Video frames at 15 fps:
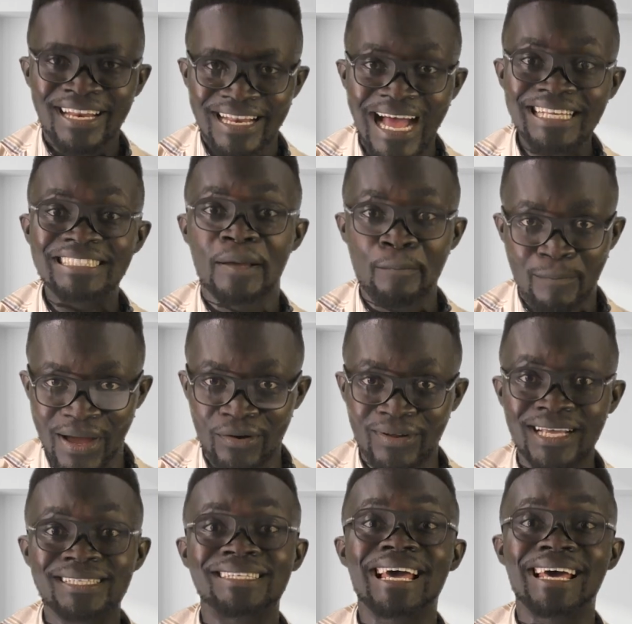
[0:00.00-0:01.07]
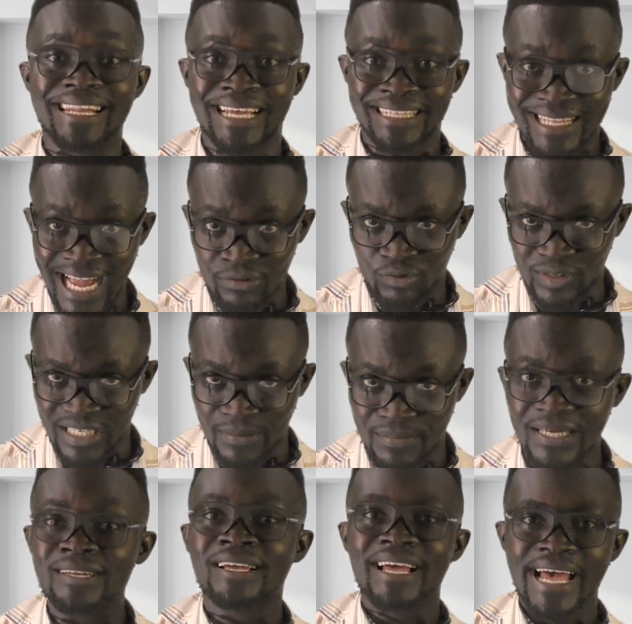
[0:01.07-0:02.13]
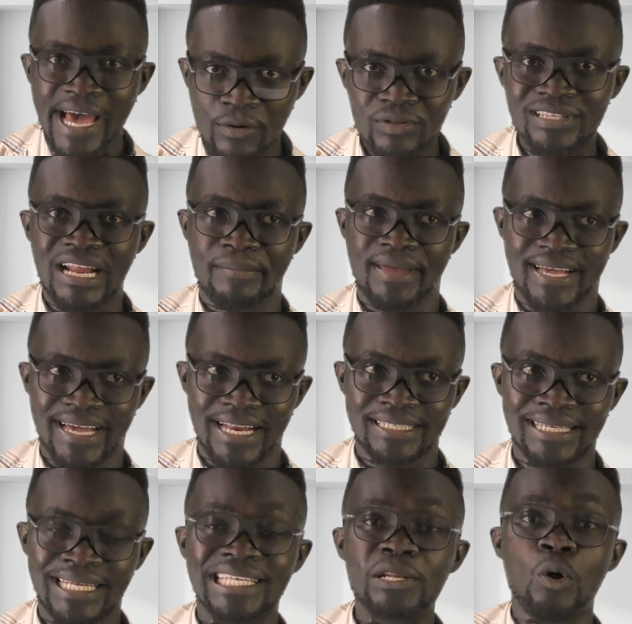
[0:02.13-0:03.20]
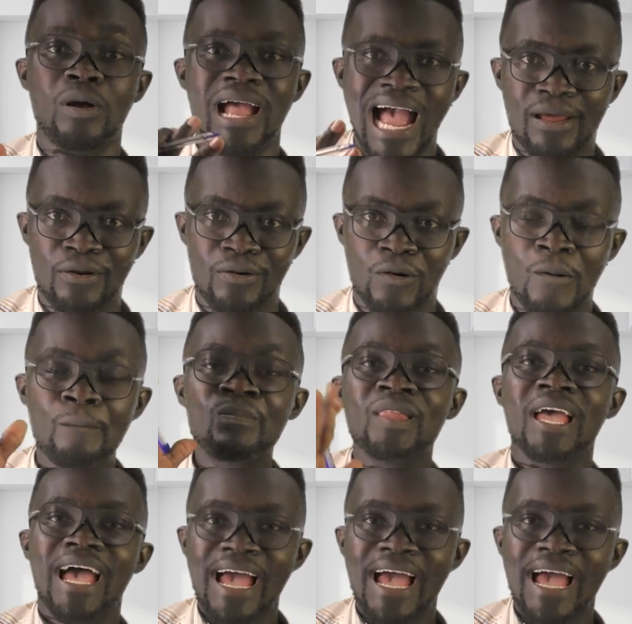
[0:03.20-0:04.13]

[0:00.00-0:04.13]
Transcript: Now some pano, you see, and then Tanto Sebi, and until Americans, I said, oh, can no.